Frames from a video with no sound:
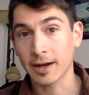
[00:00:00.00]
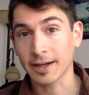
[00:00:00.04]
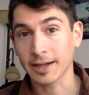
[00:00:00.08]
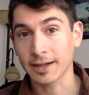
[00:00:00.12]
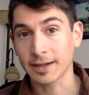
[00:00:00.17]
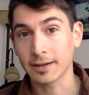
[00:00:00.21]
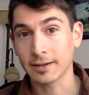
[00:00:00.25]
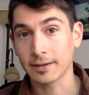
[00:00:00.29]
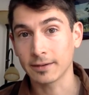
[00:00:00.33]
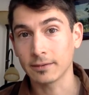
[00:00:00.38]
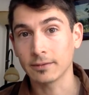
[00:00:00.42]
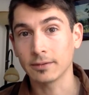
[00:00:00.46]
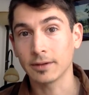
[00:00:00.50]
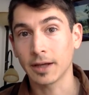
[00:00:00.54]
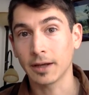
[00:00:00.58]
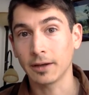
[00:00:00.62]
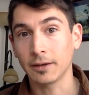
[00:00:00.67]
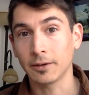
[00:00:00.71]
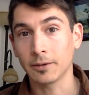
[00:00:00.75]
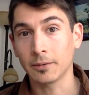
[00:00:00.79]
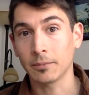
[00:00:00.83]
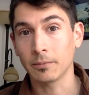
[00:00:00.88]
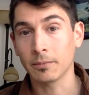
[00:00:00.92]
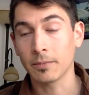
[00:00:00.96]
uh,
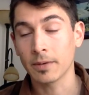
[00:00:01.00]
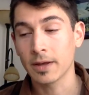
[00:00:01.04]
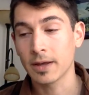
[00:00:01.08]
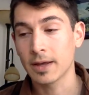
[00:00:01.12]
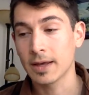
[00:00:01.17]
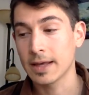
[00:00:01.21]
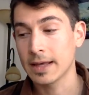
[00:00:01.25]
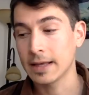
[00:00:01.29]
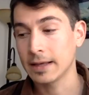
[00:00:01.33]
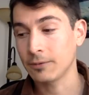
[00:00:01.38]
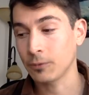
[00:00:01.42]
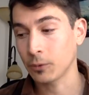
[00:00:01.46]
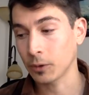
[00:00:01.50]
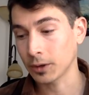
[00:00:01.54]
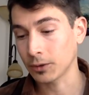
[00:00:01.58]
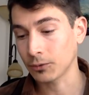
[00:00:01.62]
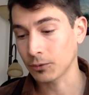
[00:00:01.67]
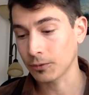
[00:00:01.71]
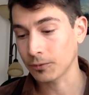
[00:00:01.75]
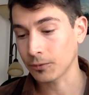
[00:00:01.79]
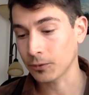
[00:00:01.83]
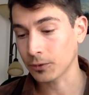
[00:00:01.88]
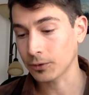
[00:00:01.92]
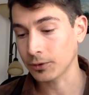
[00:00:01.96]
kingdom, if we're going to
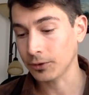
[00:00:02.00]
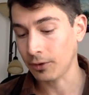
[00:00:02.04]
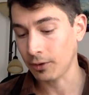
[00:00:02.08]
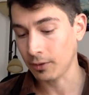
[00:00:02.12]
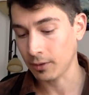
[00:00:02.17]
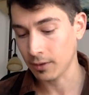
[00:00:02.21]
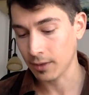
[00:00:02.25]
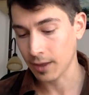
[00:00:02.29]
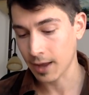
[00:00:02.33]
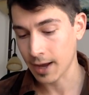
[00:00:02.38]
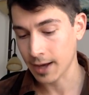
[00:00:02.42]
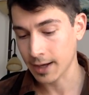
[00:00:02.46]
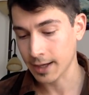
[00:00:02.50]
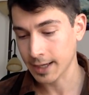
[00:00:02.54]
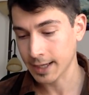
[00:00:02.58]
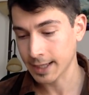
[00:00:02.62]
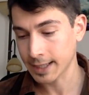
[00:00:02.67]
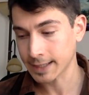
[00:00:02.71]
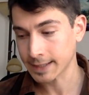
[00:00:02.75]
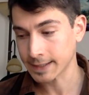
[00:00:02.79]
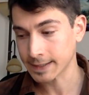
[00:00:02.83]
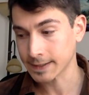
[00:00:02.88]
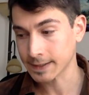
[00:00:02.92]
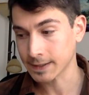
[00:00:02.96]
refer to all of that
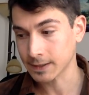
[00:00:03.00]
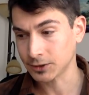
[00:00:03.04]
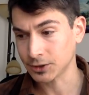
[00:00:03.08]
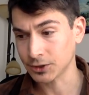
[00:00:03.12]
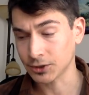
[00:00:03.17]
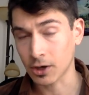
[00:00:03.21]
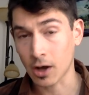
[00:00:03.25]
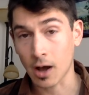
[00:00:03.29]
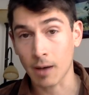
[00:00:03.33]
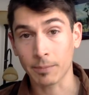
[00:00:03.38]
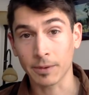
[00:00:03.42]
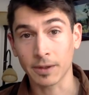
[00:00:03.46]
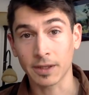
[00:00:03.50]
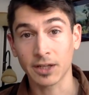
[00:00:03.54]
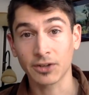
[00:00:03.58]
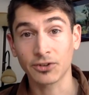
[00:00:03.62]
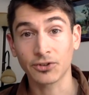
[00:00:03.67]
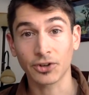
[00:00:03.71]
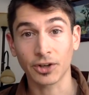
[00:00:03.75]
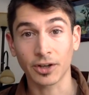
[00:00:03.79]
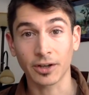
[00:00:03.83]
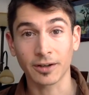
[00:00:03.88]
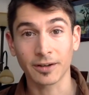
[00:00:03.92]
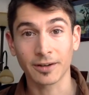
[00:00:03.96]
as just
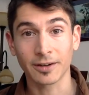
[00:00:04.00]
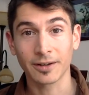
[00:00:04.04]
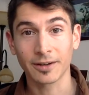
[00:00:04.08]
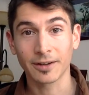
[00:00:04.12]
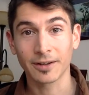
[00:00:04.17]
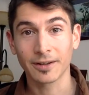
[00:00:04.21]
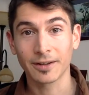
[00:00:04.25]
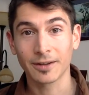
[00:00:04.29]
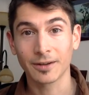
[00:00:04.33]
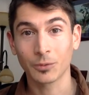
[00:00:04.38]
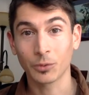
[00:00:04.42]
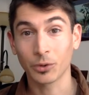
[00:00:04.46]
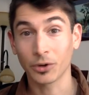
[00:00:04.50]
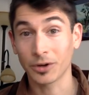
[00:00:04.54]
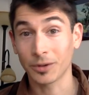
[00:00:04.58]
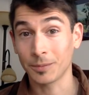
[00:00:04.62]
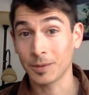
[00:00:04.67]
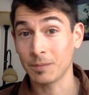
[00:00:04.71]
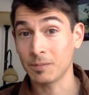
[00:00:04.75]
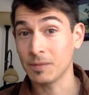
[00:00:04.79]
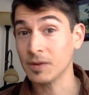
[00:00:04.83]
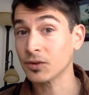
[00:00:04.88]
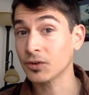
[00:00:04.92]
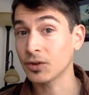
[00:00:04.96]
competition, we're going to
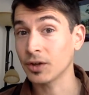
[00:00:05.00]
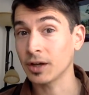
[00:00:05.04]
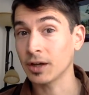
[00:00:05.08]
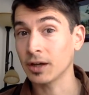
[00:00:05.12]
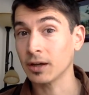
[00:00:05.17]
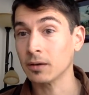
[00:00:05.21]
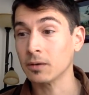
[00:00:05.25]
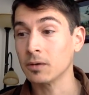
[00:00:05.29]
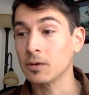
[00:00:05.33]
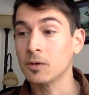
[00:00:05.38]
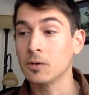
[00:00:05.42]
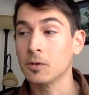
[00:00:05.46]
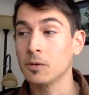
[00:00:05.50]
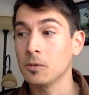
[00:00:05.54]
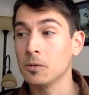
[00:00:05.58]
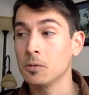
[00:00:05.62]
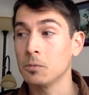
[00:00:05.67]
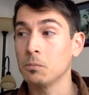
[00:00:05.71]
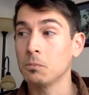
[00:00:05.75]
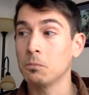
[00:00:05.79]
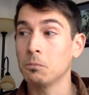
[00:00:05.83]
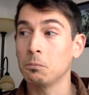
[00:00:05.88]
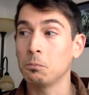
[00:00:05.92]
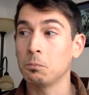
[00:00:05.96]
be missing,
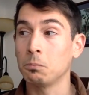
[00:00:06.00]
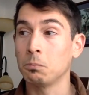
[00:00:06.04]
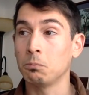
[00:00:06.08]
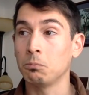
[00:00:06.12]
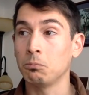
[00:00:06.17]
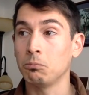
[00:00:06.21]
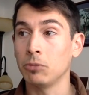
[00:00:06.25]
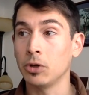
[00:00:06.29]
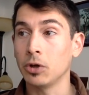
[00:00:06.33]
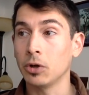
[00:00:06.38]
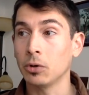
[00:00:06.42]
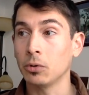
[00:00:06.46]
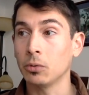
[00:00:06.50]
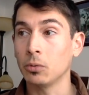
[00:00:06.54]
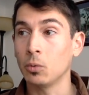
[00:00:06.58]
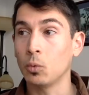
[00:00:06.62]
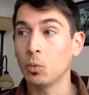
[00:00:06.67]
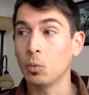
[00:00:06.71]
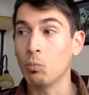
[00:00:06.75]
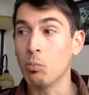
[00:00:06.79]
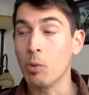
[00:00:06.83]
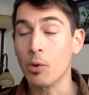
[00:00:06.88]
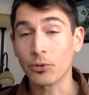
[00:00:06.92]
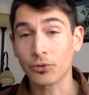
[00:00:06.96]
you know,
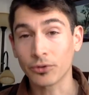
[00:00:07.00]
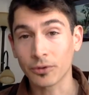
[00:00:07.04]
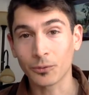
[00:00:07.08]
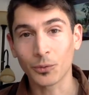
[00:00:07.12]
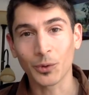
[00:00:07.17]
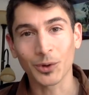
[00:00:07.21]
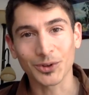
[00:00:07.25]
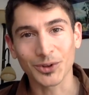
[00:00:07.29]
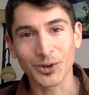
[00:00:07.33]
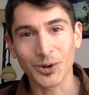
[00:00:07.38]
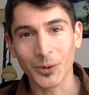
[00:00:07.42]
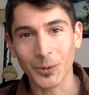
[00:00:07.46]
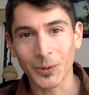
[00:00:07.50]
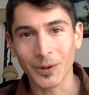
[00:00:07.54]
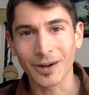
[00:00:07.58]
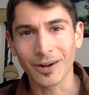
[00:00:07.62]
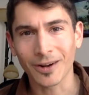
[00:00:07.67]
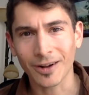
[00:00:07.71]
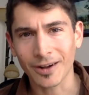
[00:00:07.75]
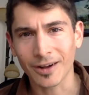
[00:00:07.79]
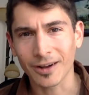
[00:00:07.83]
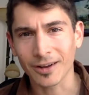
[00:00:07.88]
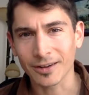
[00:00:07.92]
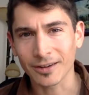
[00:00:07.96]
most of what's going
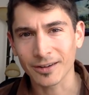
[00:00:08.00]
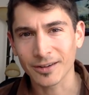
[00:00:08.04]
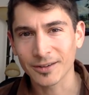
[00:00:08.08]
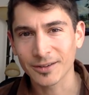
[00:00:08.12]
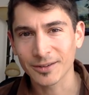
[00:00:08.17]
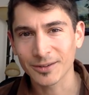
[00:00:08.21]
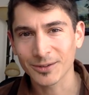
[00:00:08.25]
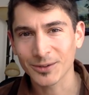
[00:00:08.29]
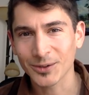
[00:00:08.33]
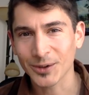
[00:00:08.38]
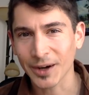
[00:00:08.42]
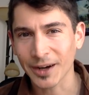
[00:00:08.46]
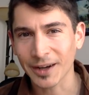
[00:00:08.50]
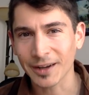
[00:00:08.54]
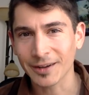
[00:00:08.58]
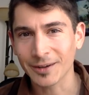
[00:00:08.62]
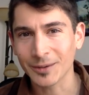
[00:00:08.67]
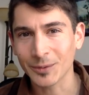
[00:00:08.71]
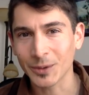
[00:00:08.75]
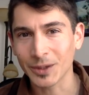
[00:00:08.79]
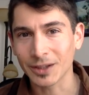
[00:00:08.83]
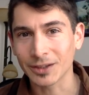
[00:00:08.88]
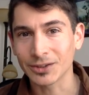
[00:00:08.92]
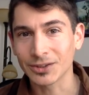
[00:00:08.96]
on, right?
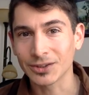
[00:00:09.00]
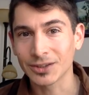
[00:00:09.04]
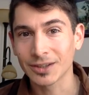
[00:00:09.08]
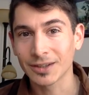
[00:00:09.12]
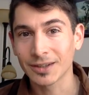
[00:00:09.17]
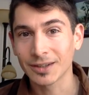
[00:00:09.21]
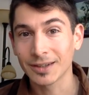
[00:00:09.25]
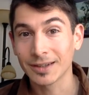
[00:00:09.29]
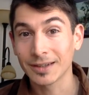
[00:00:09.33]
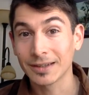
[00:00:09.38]
Which